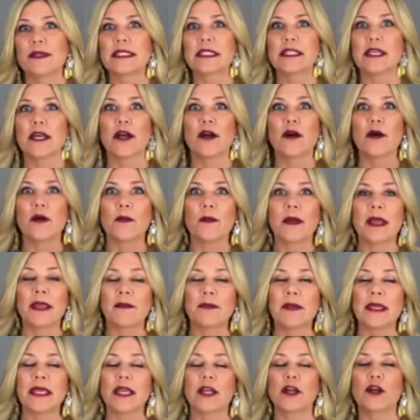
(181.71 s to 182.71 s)
So it
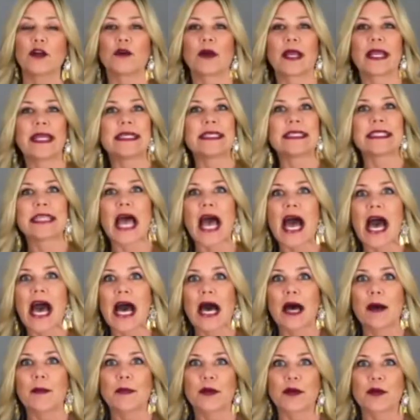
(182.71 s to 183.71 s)
might be a great
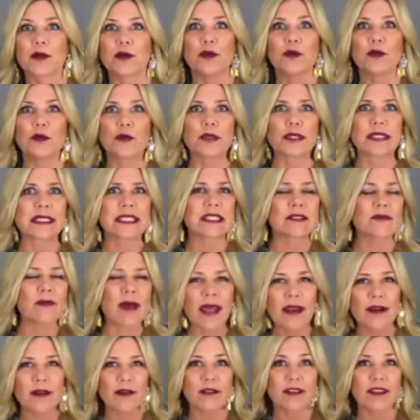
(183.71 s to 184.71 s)
top or cool
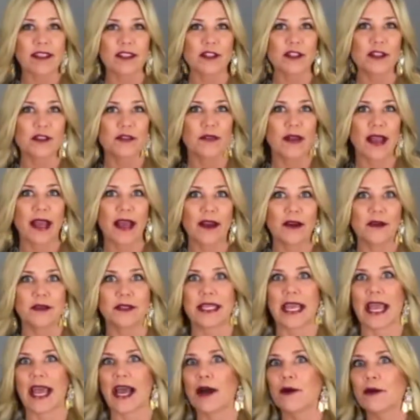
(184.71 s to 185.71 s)
sweater that you found.
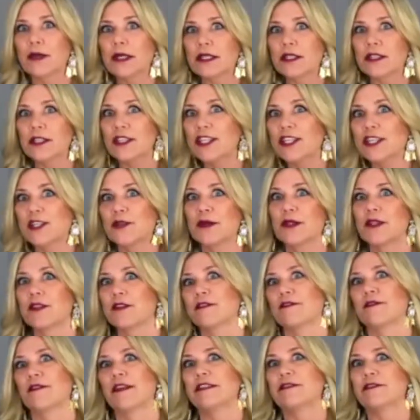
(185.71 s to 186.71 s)
How would it look with
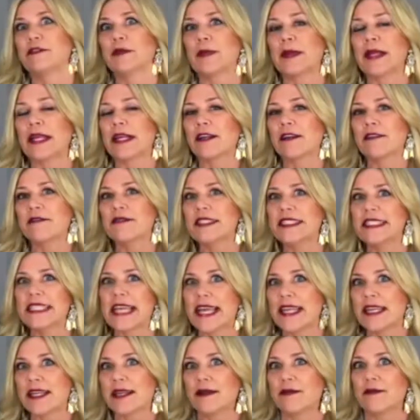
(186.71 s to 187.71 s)
your favorite pair of
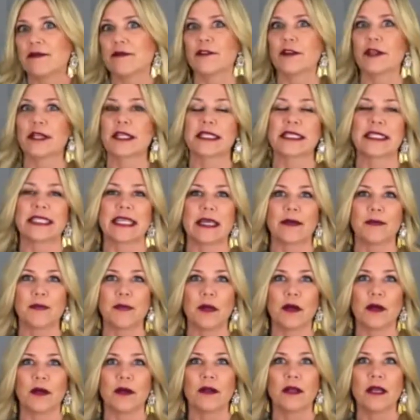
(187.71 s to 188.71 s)
denim, for
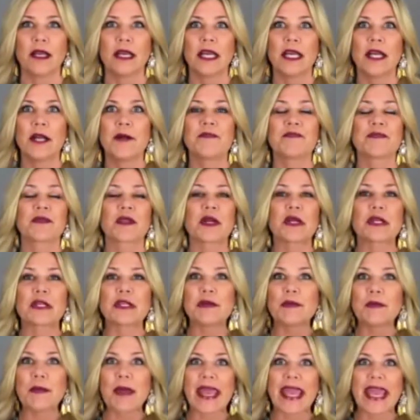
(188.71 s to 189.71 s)
example? Or
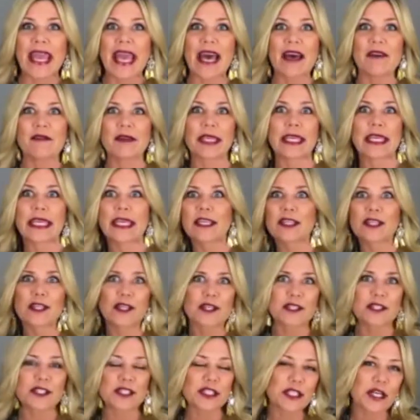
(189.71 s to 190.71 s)
you may have a
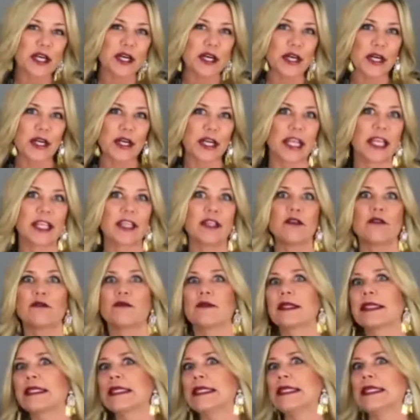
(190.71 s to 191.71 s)
killer skirt and you
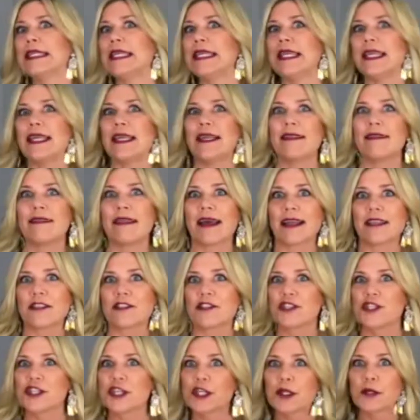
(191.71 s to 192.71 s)
really need that
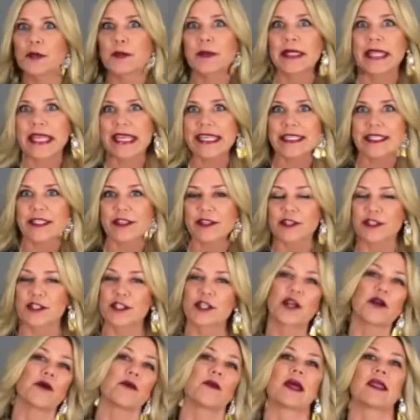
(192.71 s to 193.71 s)
chill blazer to
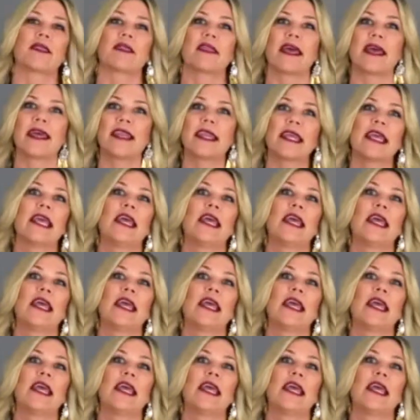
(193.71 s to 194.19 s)
go with it.